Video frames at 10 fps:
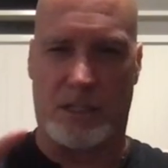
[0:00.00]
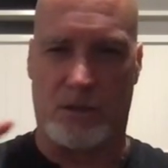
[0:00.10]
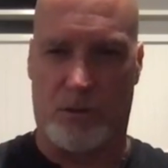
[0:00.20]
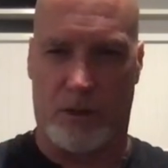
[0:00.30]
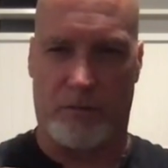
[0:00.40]
in
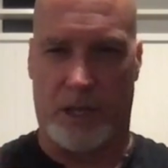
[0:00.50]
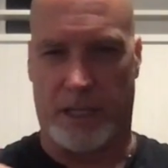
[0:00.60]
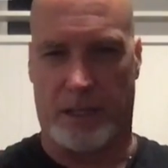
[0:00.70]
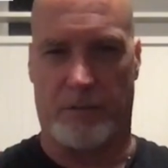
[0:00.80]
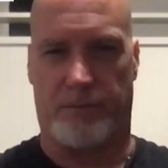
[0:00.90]
sort of
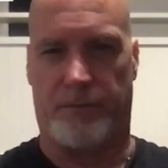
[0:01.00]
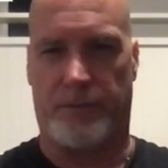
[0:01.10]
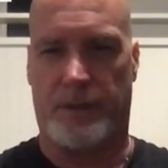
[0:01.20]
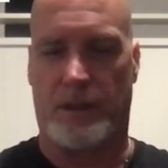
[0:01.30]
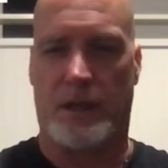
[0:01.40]
like a
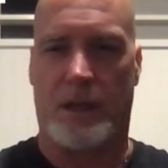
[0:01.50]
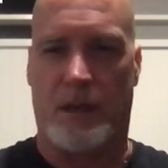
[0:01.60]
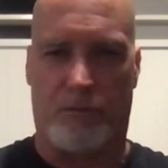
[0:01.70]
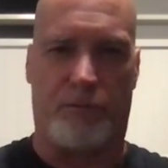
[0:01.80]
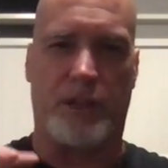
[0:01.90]

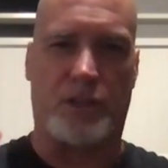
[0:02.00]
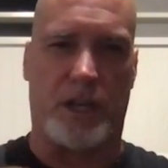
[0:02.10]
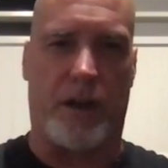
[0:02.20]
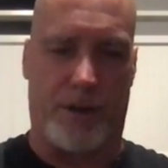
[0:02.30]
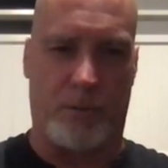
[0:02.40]

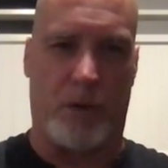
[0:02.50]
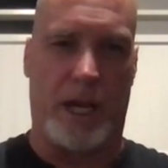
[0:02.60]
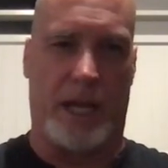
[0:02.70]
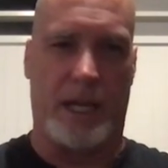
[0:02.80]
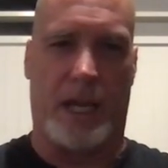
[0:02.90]
visionary
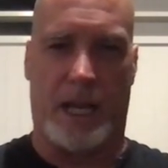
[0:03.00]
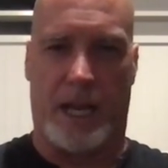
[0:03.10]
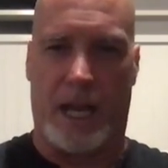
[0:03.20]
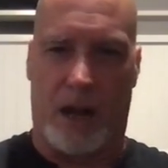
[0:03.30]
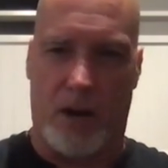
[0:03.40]
way, and
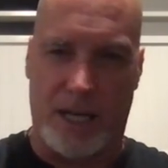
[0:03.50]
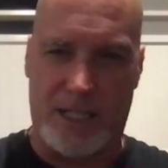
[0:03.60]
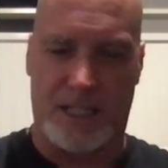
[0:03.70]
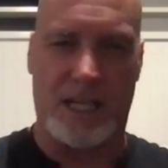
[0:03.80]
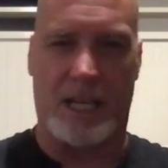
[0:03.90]
I
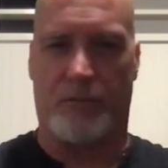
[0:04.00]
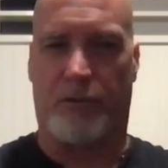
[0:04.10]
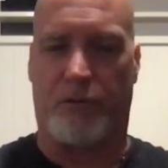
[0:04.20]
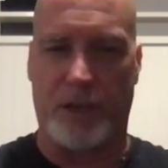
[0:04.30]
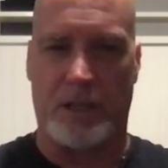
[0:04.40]
see and
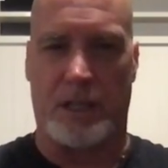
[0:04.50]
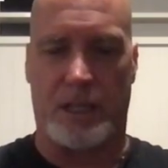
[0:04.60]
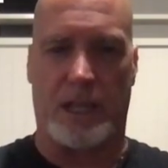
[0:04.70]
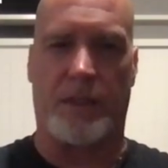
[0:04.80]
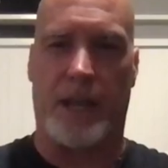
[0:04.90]
feel it,
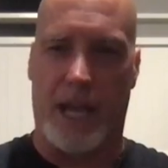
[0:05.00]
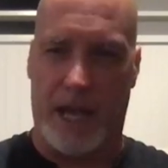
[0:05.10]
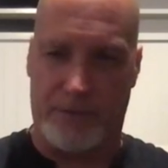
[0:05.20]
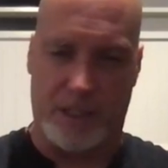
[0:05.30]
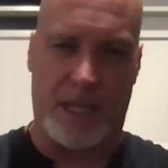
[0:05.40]
and then I
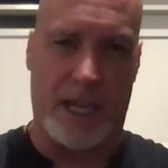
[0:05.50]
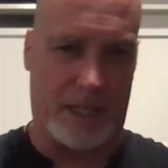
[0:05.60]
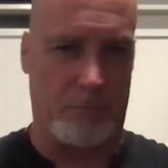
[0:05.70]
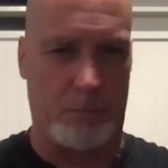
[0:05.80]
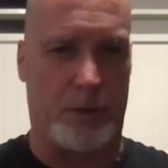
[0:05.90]
have to take
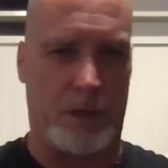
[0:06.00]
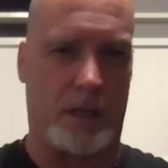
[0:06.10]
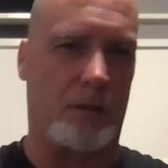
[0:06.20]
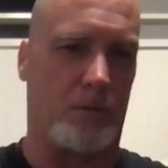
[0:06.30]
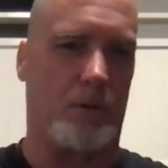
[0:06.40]
it and put it
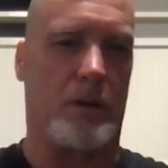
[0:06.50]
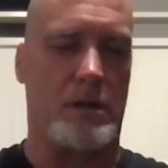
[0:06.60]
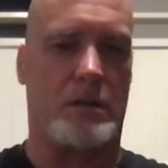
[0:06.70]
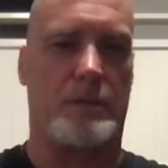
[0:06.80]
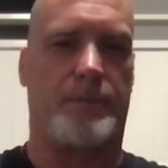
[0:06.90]
into
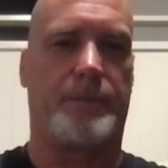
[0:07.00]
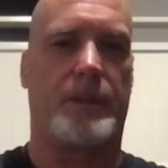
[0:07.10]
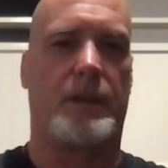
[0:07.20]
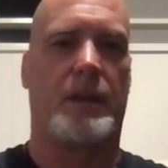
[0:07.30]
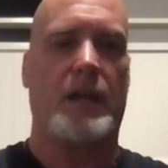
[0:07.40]
words.
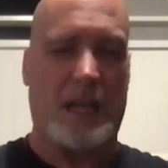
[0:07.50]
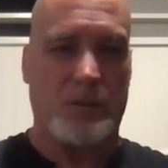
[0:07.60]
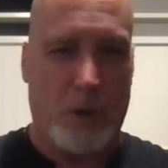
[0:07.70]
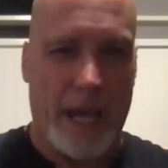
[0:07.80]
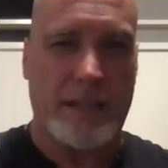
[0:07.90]
That's
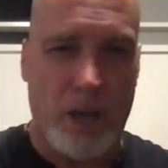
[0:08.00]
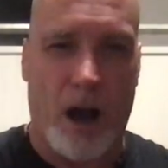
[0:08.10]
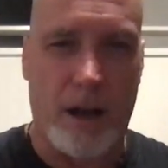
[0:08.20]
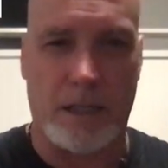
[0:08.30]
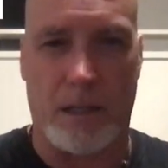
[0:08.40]
why I
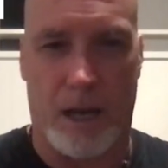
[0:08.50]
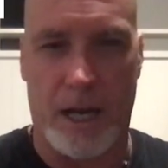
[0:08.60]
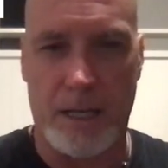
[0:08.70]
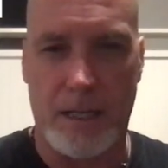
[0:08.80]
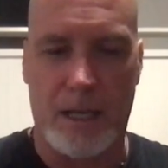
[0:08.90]
talk a lot,
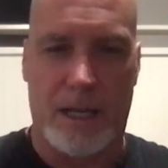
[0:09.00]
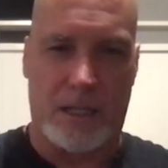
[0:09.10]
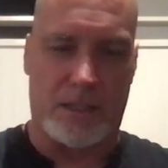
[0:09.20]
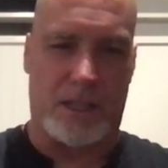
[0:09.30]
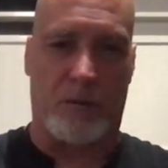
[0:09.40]

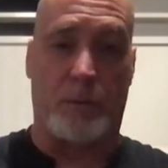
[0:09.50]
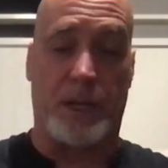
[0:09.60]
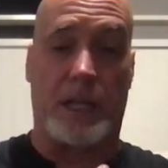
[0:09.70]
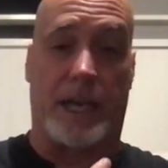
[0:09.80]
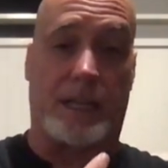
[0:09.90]
because there will be
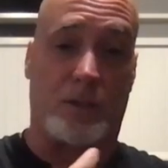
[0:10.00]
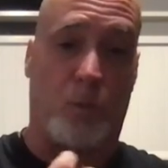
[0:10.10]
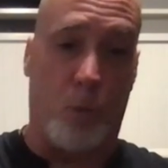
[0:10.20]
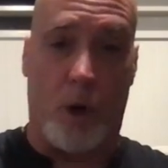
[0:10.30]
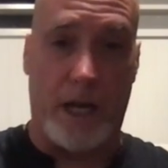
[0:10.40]
like this
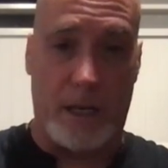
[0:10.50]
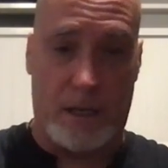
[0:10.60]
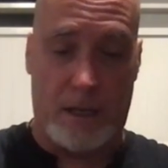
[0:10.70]
one